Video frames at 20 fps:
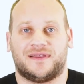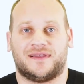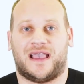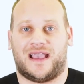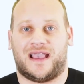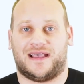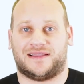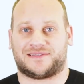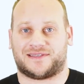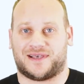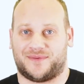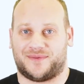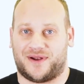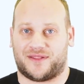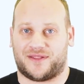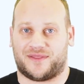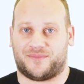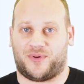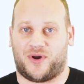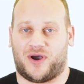Hands coming
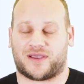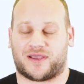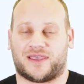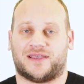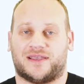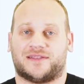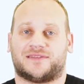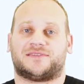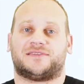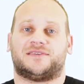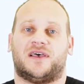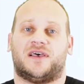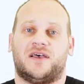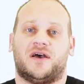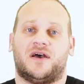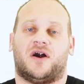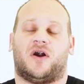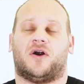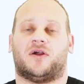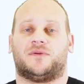out of the pockets,
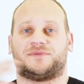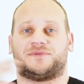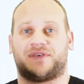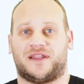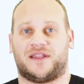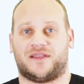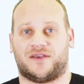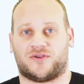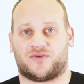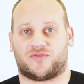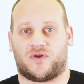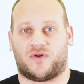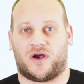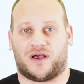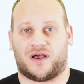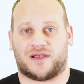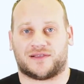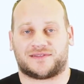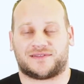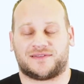arms getting
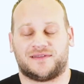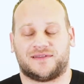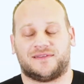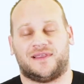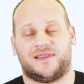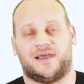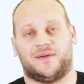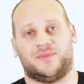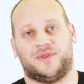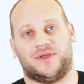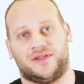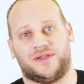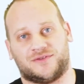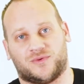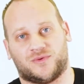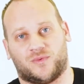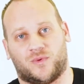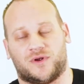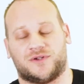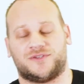uncrossed, them leaning
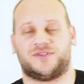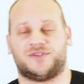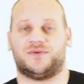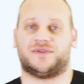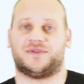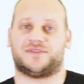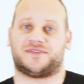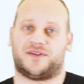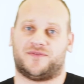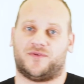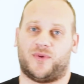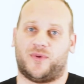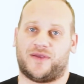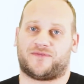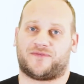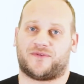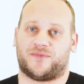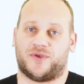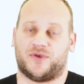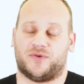towards you instead of away
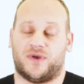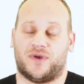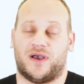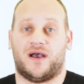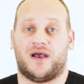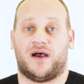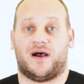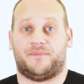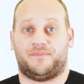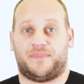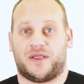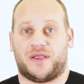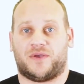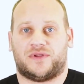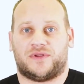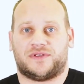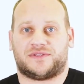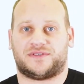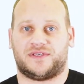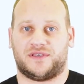from you. A big
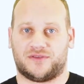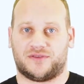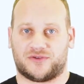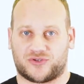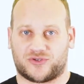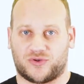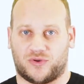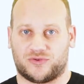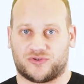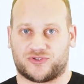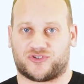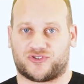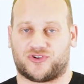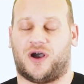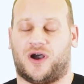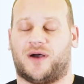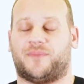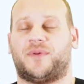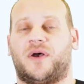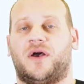one is seeing their shoulders
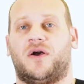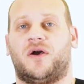drop.